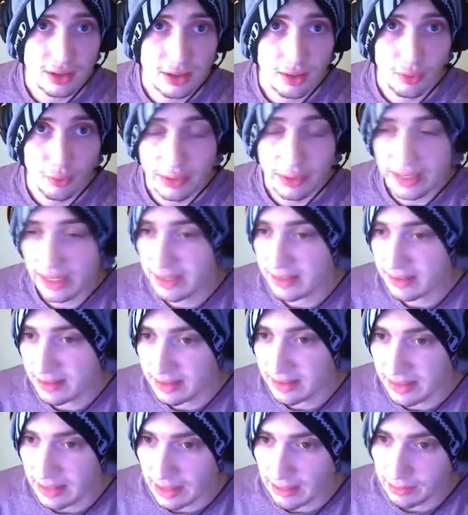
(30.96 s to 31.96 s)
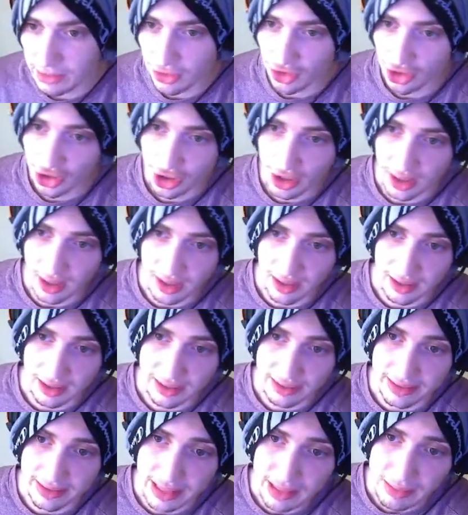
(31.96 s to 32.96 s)
we get into damage. Uh,
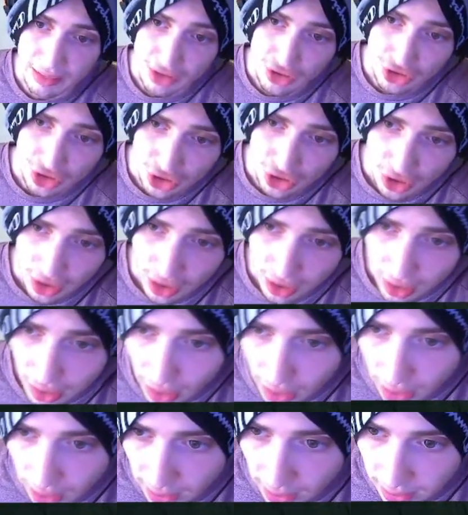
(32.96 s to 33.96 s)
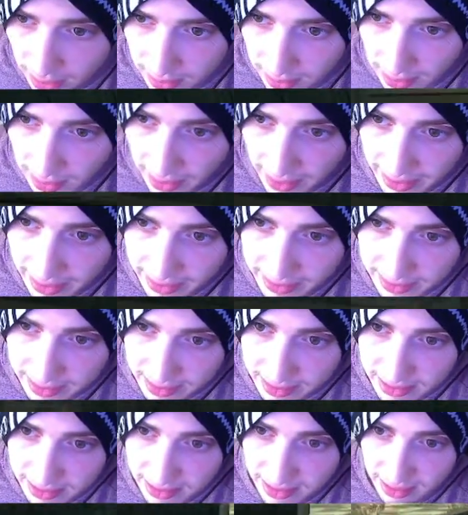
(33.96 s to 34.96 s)
damage head
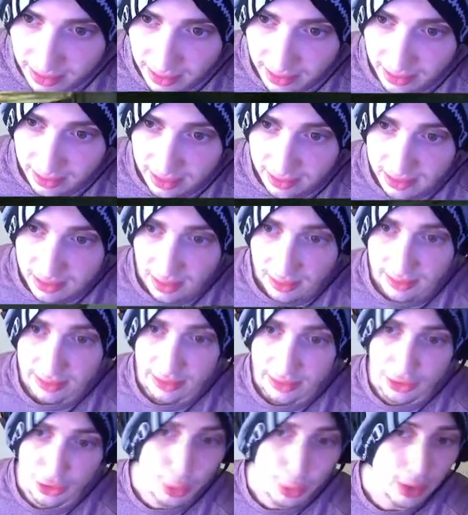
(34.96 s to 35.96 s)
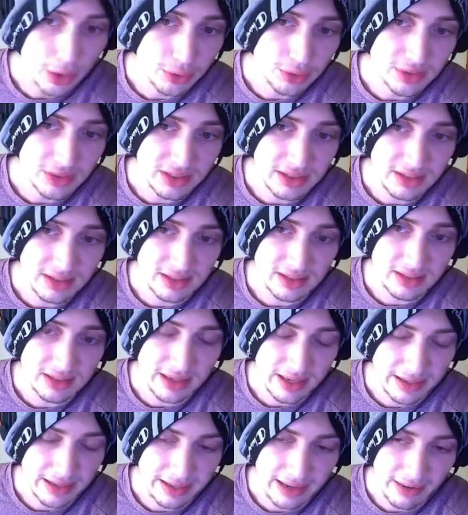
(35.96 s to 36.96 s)
is a solid 206,
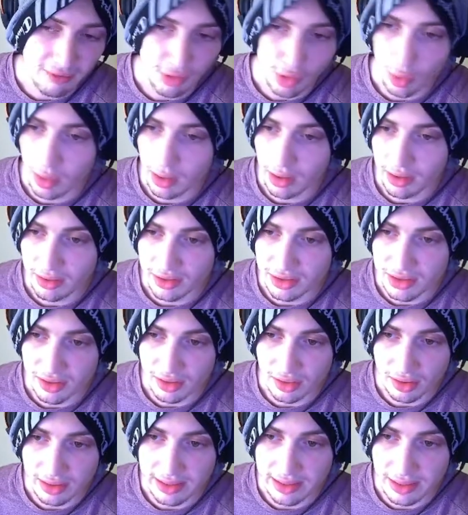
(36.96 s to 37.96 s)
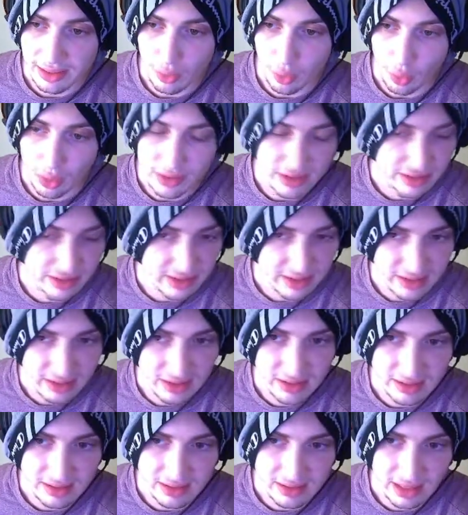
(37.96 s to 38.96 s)
and everywhere else you're looking at a
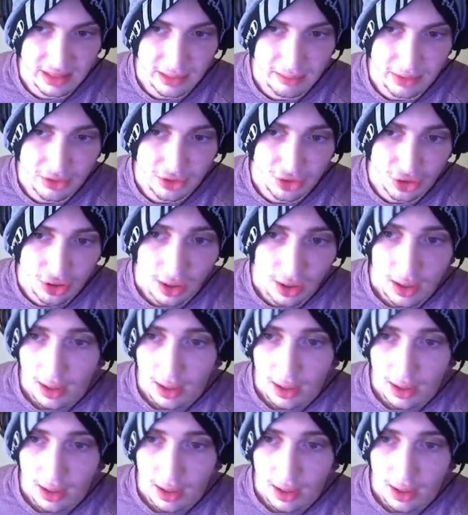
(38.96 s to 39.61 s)
166 damage.